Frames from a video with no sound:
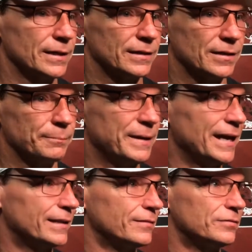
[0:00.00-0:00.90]
a
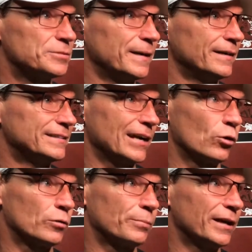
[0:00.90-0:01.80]
competitive spirit. He's got
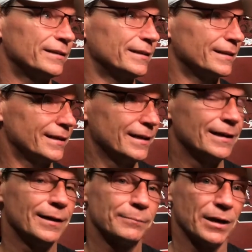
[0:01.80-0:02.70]
an older brother that
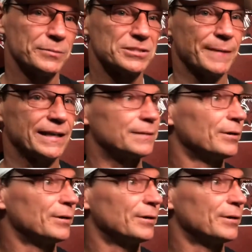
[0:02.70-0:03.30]
probably spanked